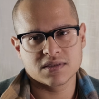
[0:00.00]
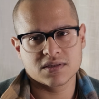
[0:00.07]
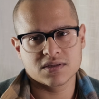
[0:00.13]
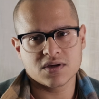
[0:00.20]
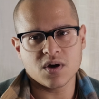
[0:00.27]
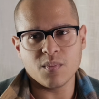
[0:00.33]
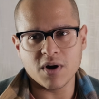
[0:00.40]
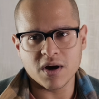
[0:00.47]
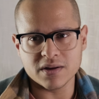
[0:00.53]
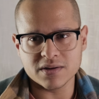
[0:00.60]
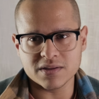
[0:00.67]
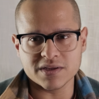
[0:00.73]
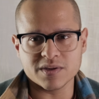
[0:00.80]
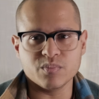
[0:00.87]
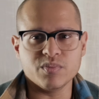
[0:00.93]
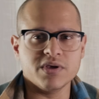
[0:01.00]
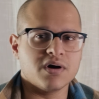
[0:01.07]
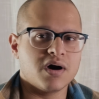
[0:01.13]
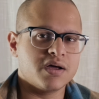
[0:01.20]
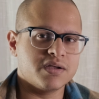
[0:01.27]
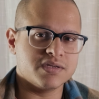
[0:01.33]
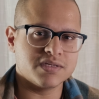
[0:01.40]
come on, like, be
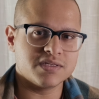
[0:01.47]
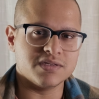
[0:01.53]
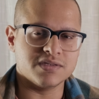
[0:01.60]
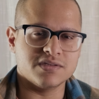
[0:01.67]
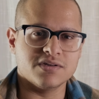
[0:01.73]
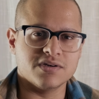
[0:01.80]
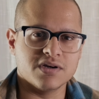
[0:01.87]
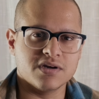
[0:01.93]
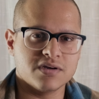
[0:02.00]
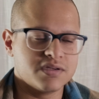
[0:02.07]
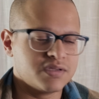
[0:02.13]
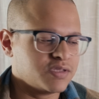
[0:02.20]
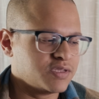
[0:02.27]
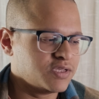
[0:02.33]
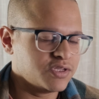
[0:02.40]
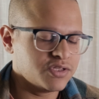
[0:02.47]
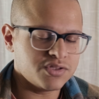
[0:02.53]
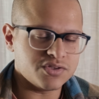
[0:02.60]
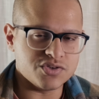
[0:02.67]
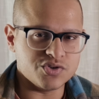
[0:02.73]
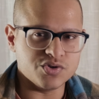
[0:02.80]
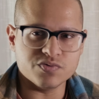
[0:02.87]
honest.
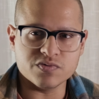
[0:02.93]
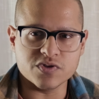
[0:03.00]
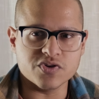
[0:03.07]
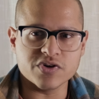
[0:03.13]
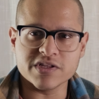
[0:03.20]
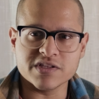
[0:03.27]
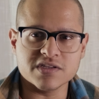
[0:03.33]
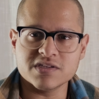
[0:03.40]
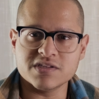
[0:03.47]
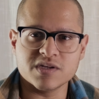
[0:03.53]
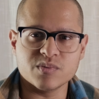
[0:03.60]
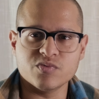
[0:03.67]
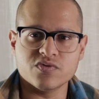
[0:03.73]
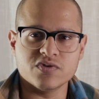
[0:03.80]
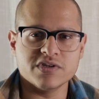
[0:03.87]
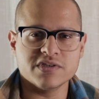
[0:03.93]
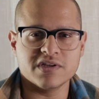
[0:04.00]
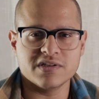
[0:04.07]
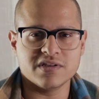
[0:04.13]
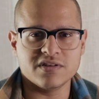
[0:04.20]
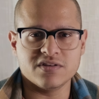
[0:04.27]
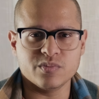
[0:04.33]
Did you even look at this thing before you
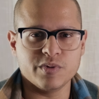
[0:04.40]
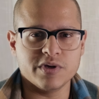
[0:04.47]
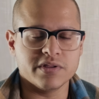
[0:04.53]
sent it to me?